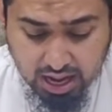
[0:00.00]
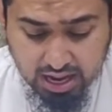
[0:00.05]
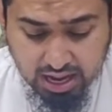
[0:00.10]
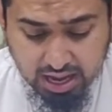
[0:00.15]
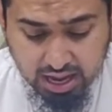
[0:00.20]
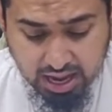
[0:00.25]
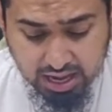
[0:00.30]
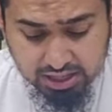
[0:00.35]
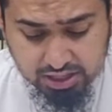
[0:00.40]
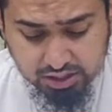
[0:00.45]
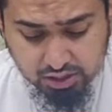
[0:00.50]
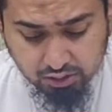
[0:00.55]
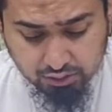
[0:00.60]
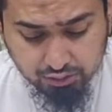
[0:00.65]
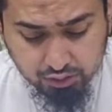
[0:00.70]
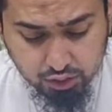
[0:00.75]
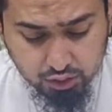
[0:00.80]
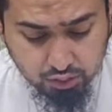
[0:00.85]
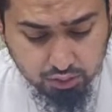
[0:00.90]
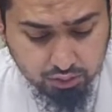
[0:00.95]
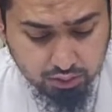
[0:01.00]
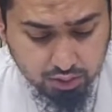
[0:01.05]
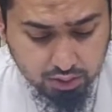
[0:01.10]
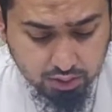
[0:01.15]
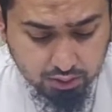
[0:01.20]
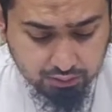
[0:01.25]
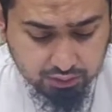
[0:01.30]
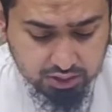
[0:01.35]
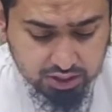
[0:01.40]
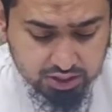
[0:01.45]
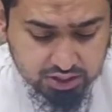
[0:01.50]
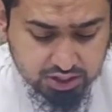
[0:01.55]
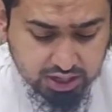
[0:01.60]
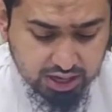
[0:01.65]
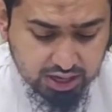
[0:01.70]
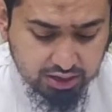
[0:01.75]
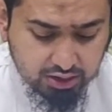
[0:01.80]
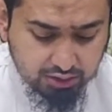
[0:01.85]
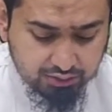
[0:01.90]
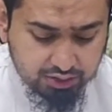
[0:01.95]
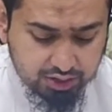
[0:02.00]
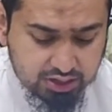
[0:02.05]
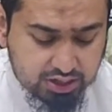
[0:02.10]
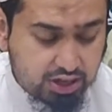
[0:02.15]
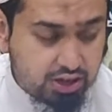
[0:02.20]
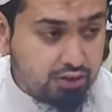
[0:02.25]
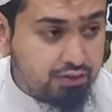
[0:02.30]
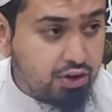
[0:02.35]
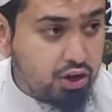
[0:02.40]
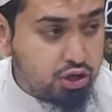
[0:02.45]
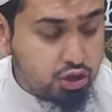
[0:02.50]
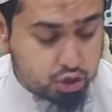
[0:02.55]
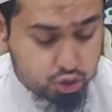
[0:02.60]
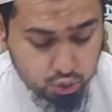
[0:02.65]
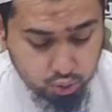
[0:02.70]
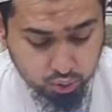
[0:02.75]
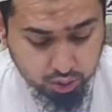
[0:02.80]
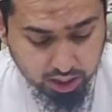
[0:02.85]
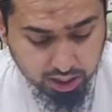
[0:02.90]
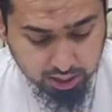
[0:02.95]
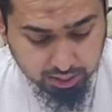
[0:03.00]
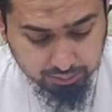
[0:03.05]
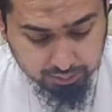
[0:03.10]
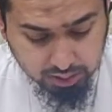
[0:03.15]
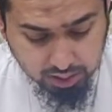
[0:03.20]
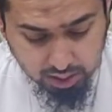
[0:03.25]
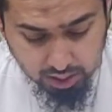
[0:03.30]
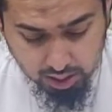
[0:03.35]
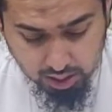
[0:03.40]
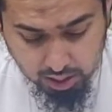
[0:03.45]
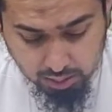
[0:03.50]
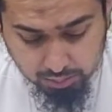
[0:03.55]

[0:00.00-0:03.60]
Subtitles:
I asked of you, for the sake of the day of Ashura,